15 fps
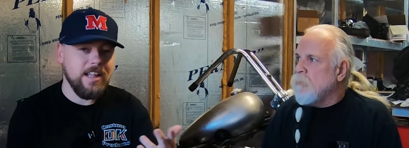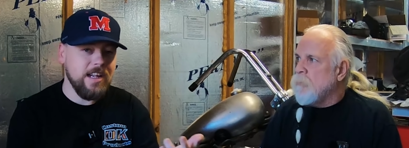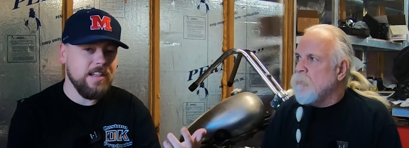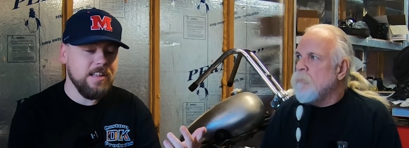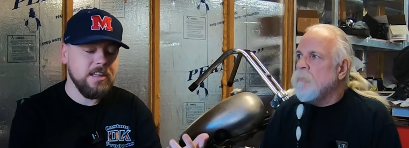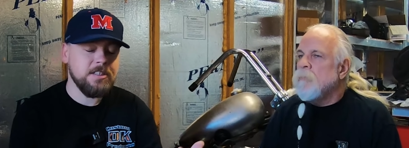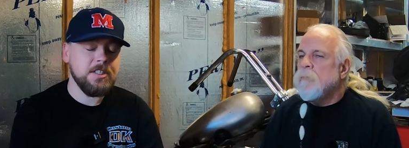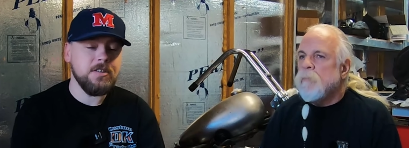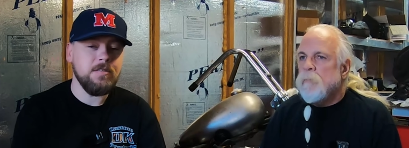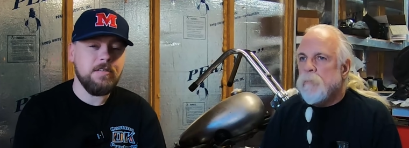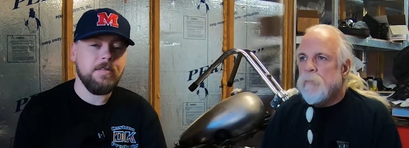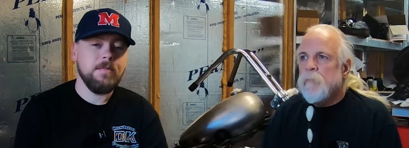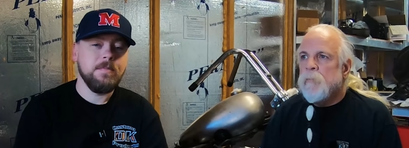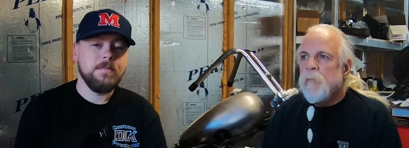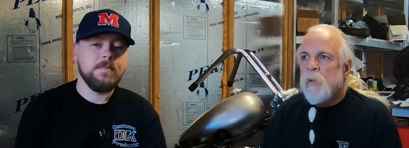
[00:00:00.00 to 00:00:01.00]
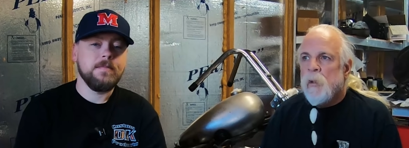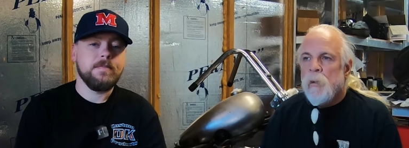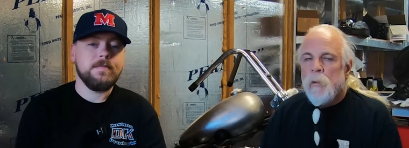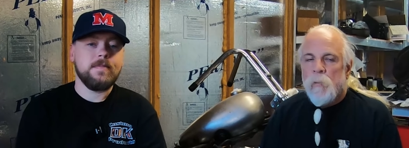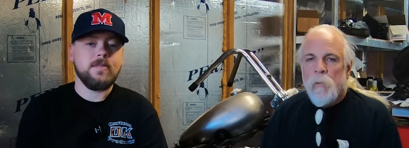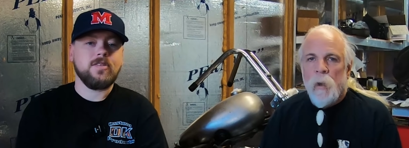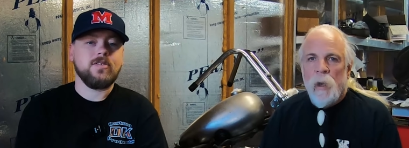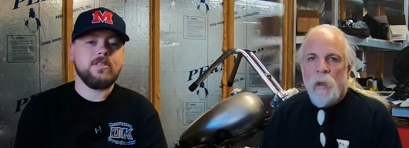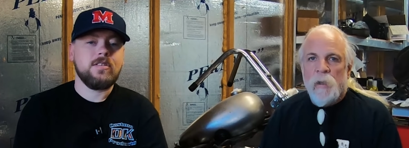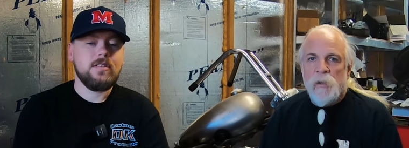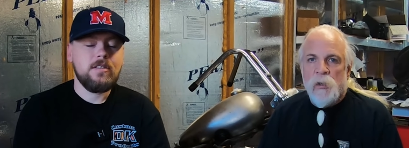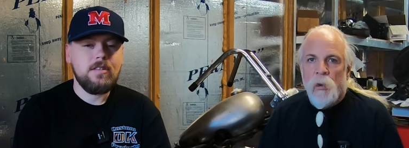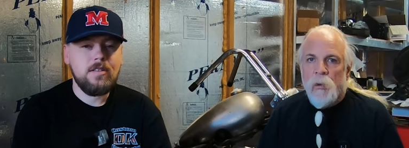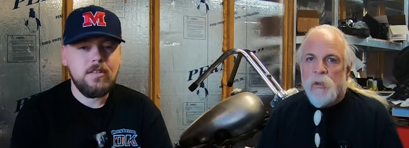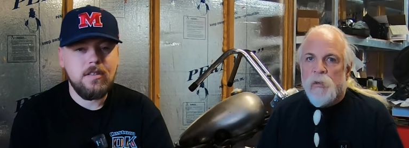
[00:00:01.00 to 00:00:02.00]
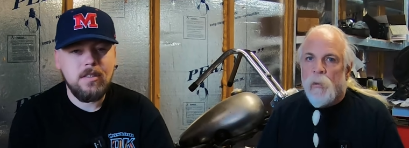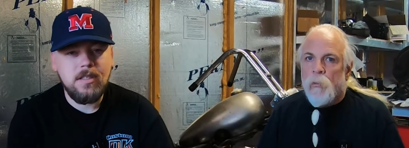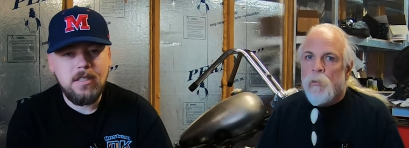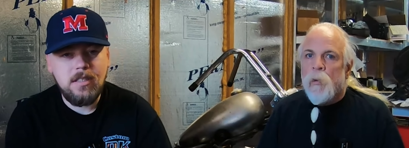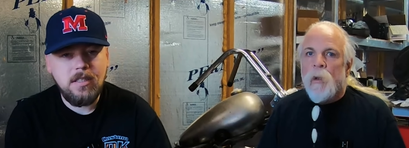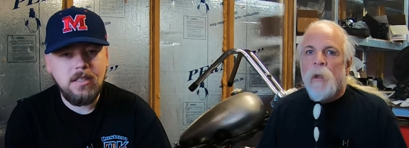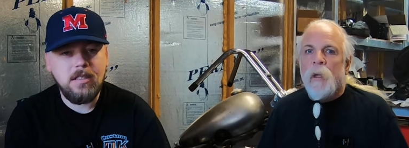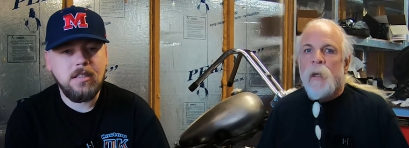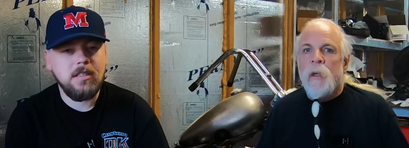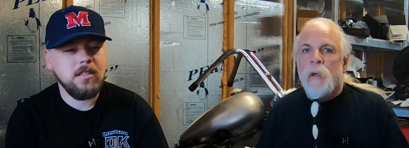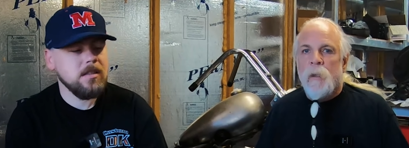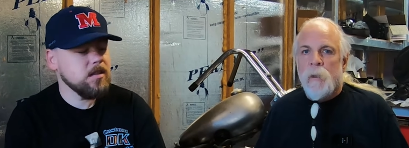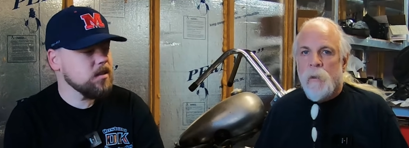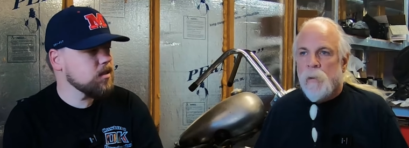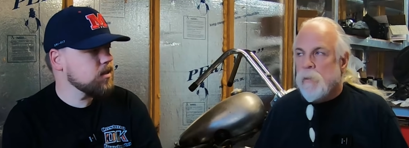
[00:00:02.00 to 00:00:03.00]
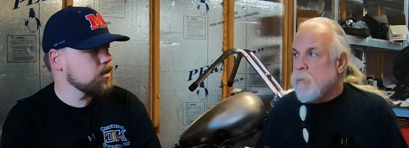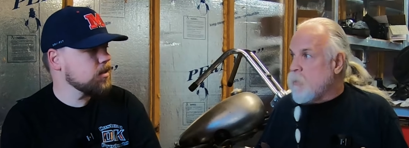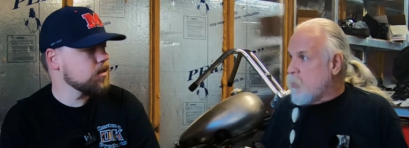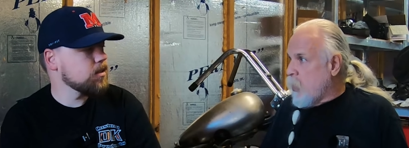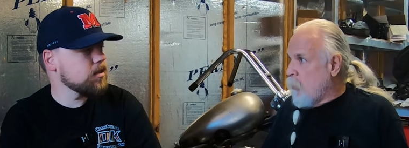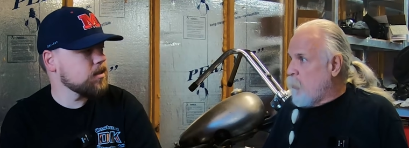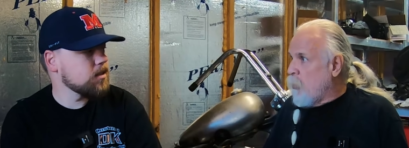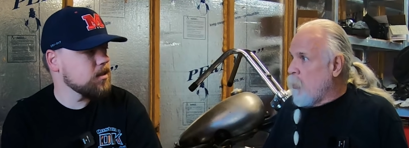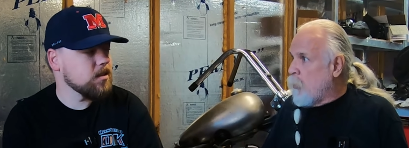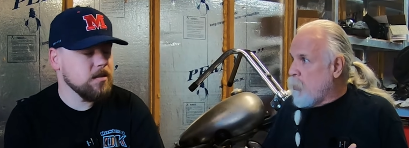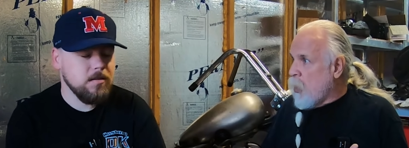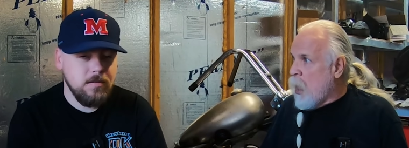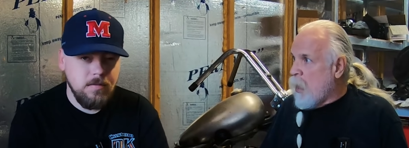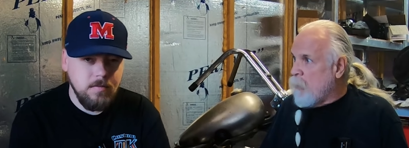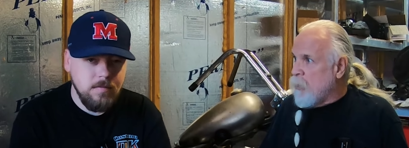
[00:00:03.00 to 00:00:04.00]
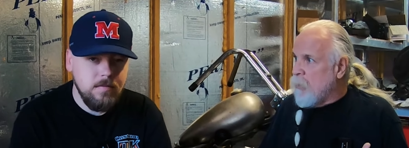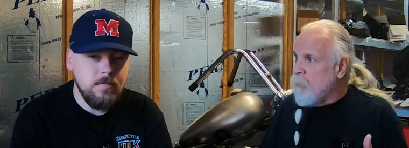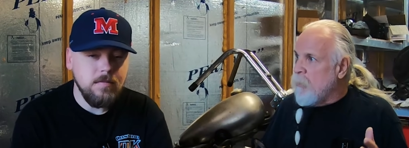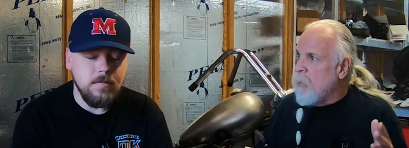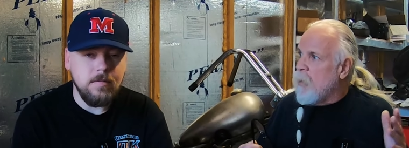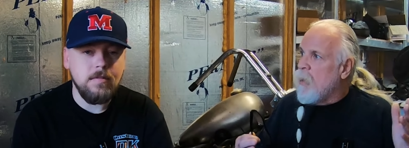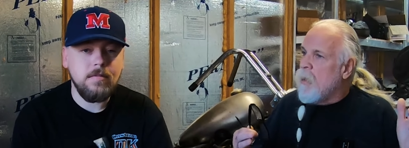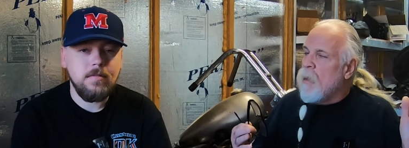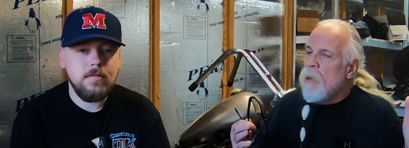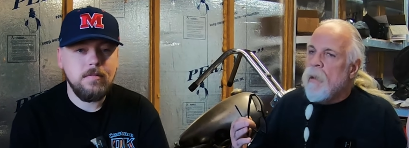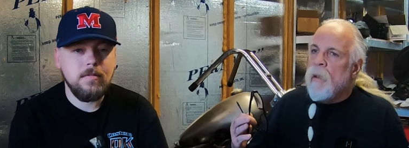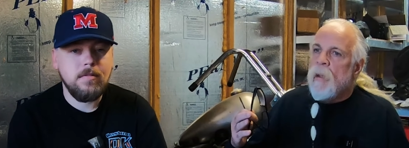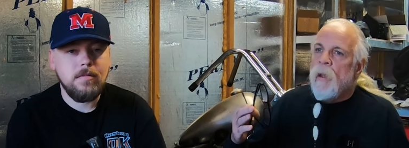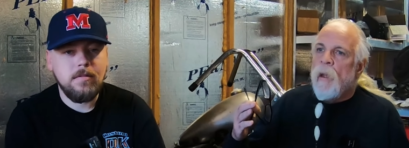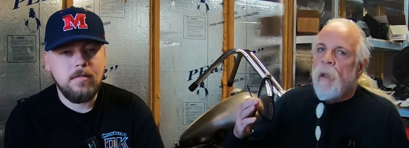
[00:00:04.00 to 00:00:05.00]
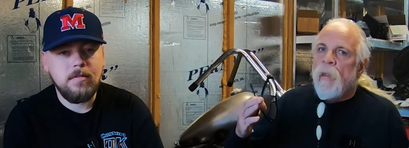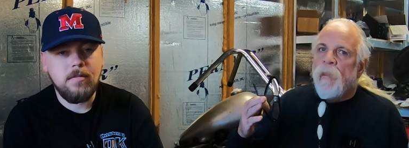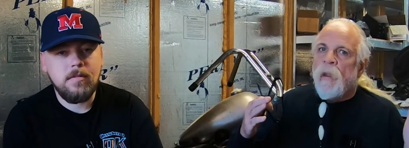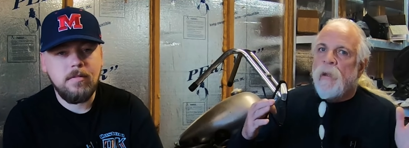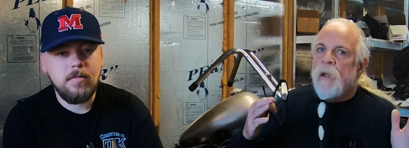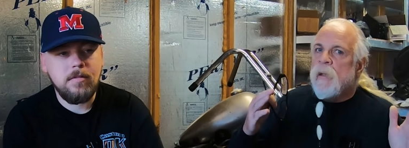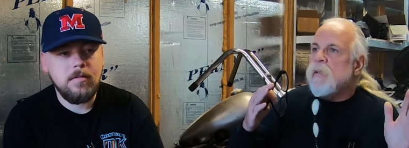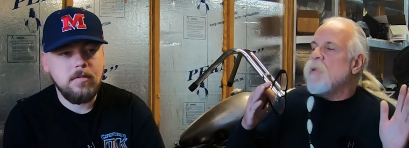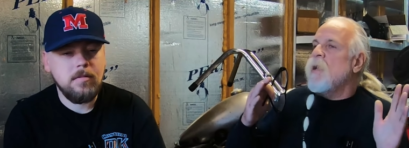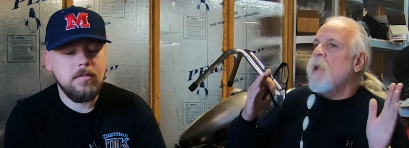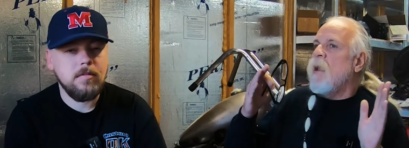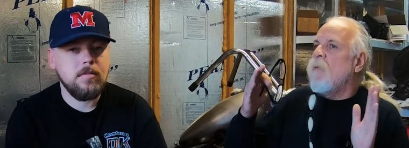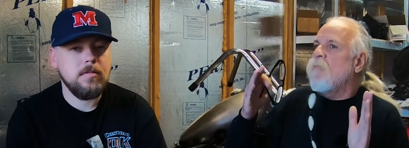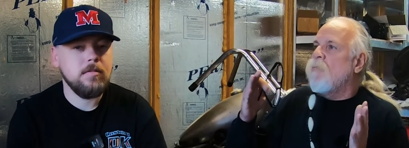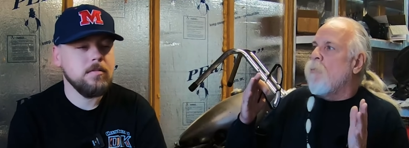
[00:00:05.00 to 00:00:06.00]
Speaker 1: these issues.
Speaker 2: Right, so it's a really simple problem that doesn't have